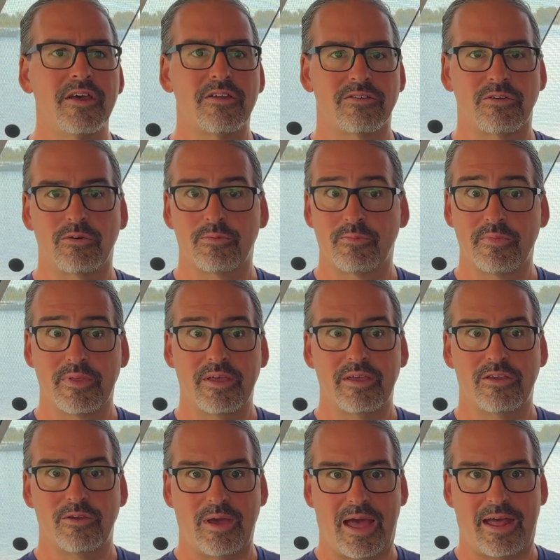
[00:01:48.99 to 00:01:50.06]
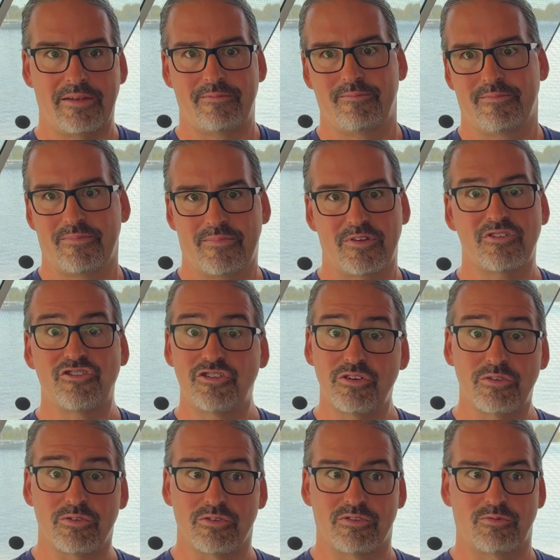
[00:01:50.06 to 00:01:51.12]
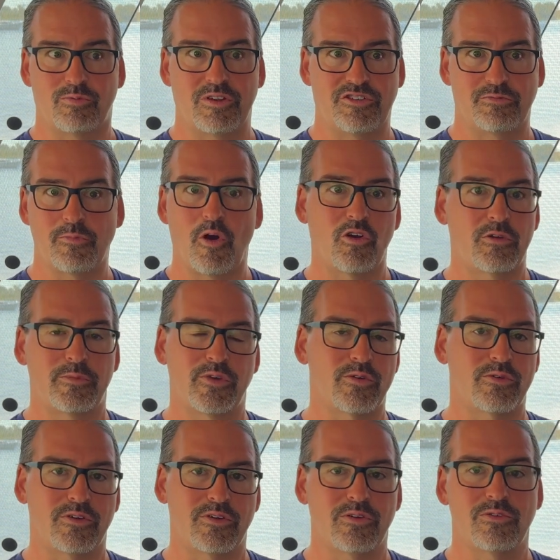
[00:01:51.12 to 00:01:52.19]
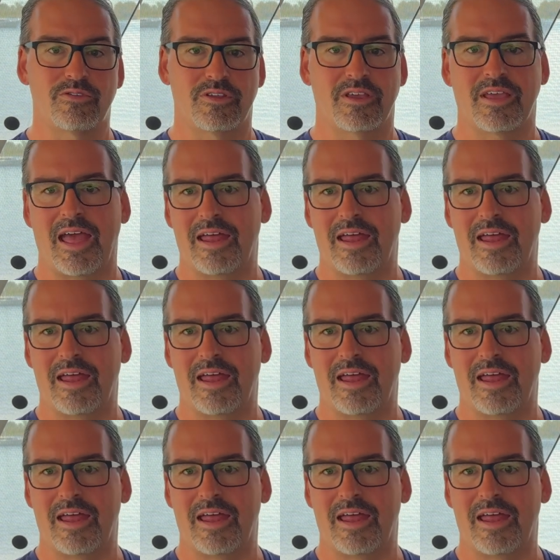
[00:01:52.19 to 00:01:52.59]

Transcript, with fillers: So you had to choose which modem you were using.